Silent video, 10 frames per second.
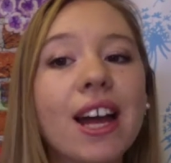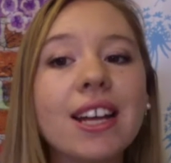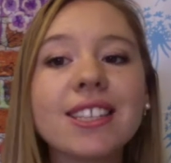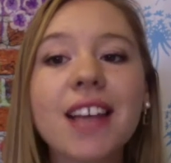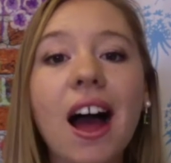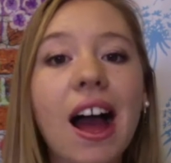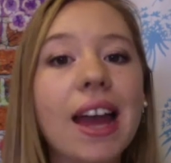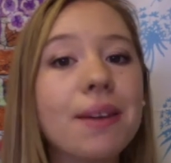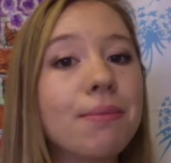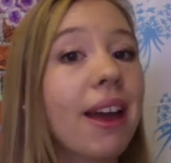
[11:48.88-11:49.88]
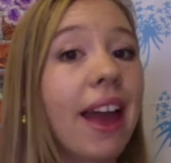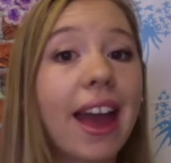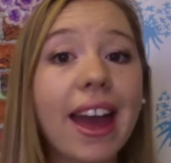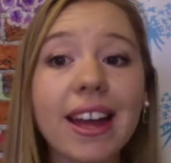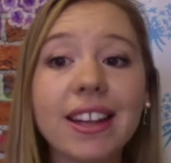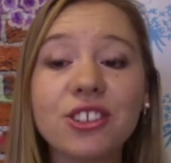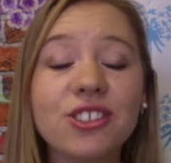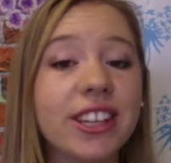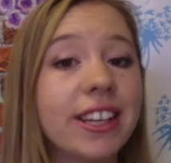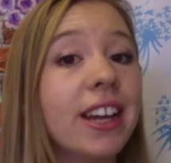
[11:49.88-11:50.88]
time,
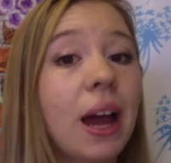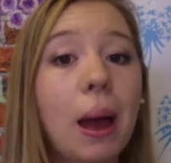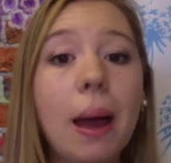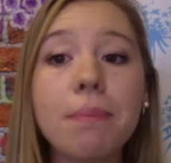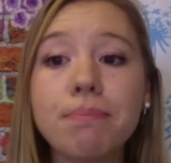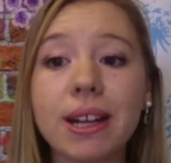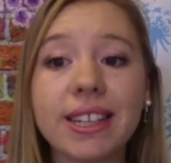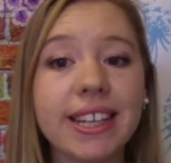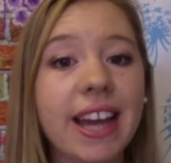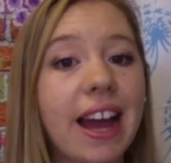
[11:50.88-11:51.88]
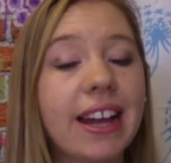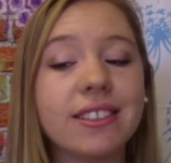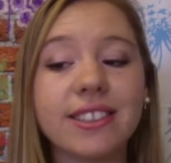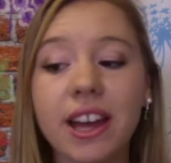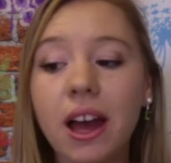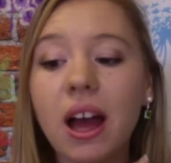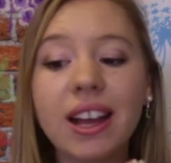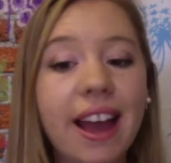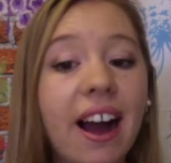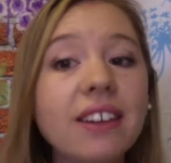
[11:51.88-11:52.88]
energy, and money, and
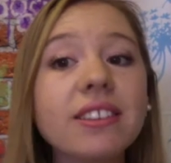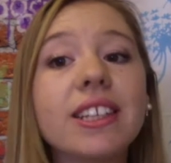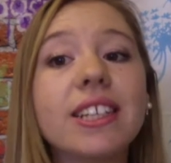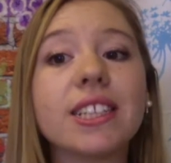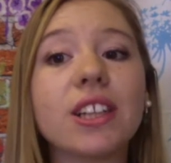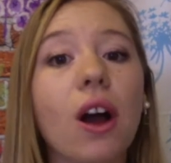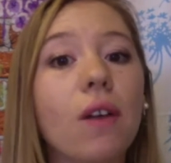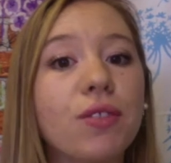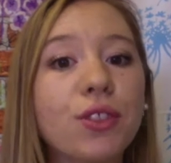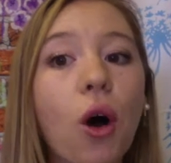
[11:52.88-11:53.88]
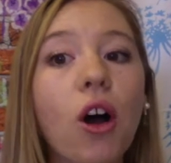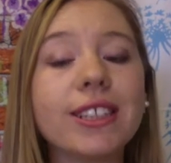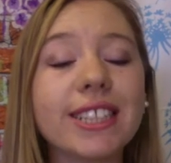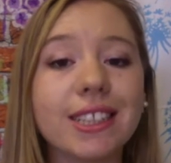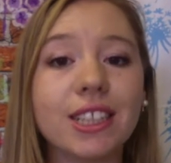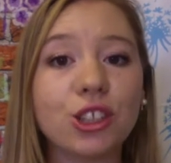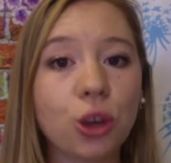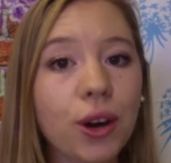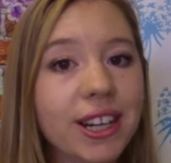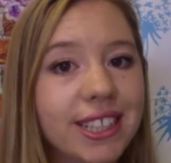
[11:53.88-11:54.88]
countless of thoughts and
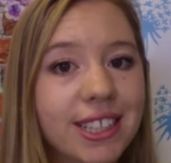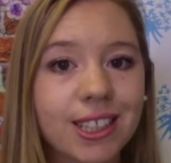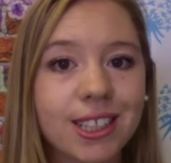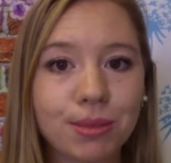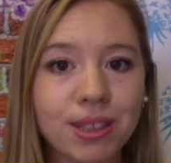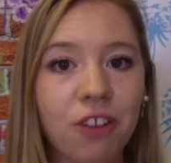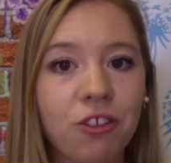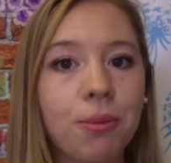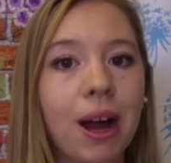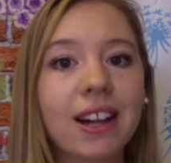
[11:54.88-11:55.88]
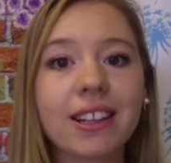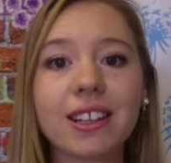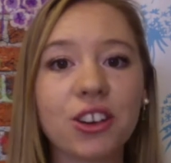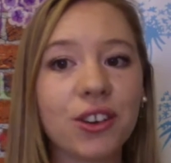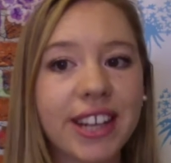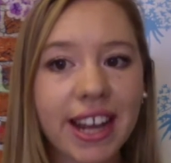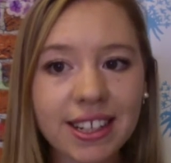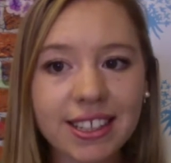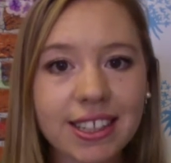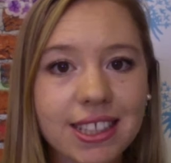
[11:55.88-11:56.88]
stories to themselves about
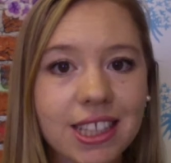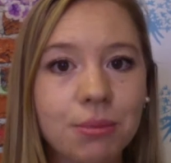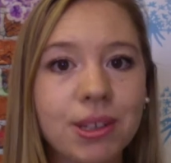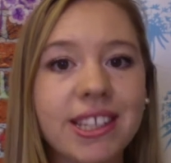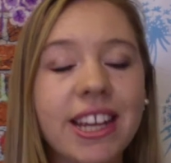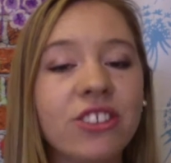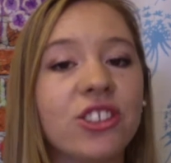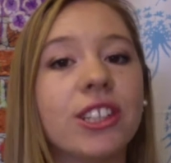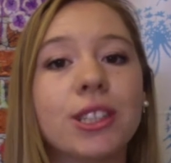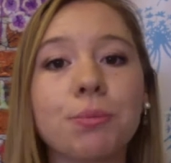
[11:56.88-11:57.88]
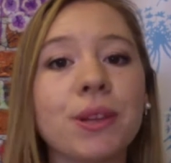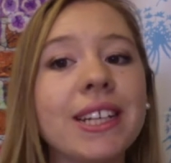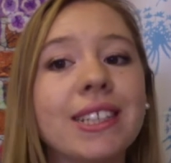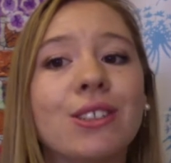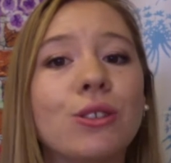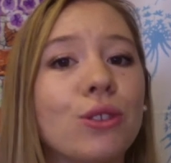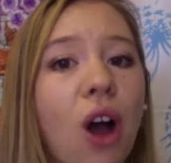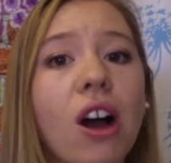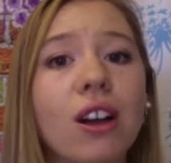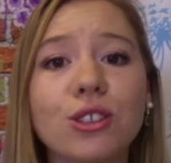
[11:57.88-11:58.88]
creating these limitations, please do
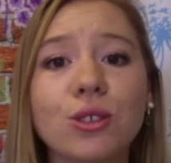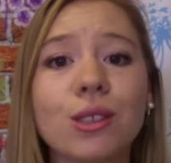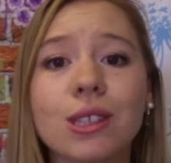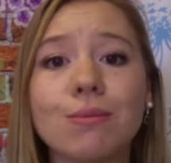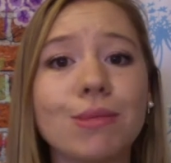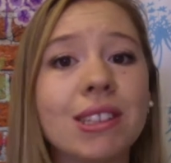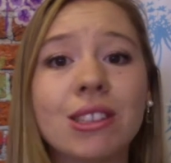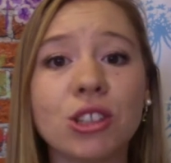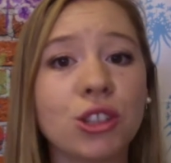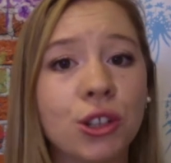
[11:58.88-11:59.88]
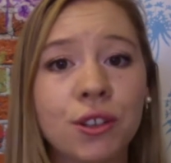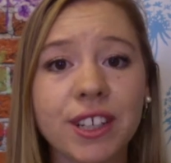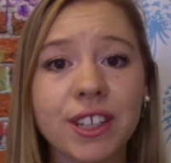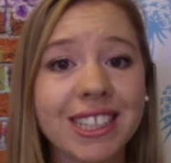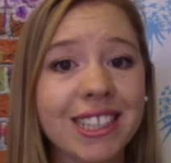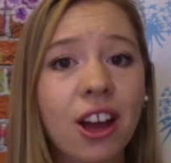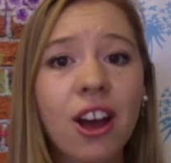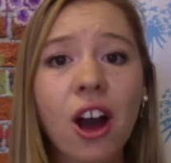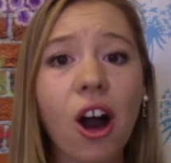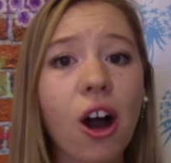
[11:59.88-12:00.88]
not do them the disservice
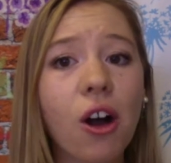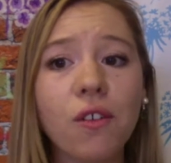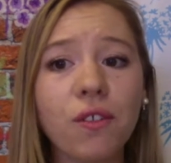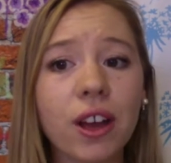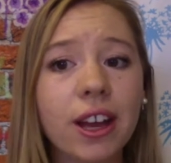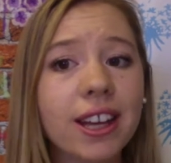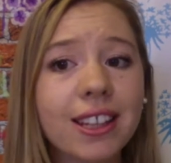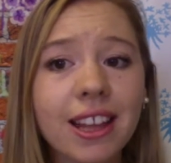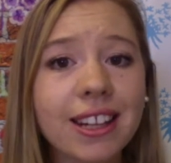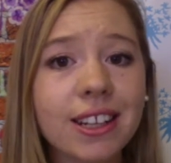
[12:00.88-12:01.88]
of letting